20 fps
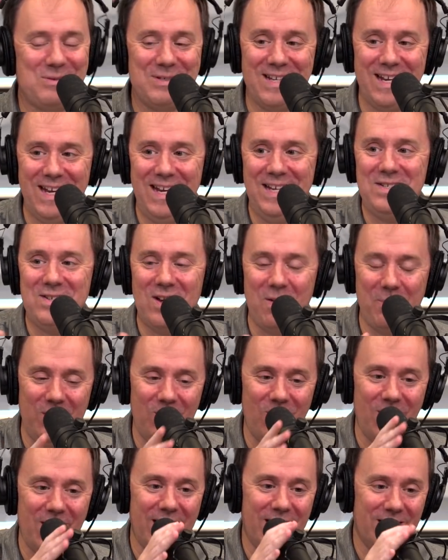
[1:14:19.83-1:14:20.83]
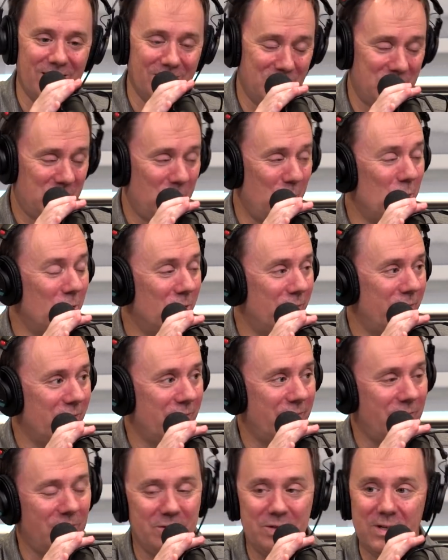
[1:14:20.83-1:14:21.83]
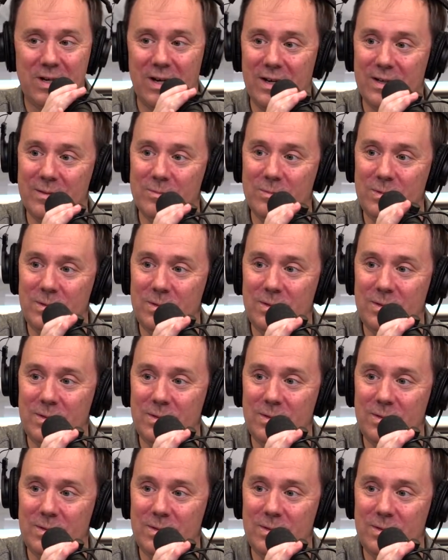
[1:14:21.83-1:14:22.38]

to say, he saw me ride a scooter for the first time.